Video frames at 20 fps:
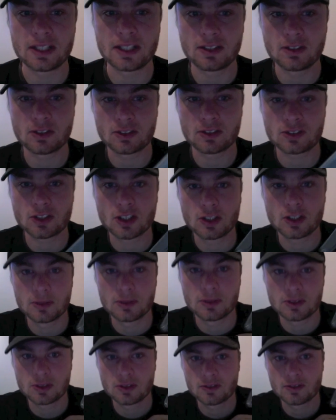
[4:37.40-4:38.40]
in October
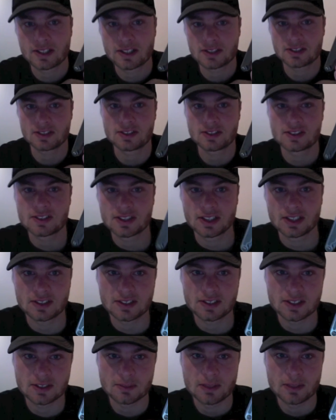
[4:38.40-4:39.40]
2006
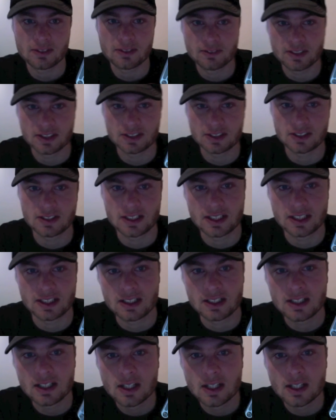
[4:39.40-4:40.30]
as a manufacture date.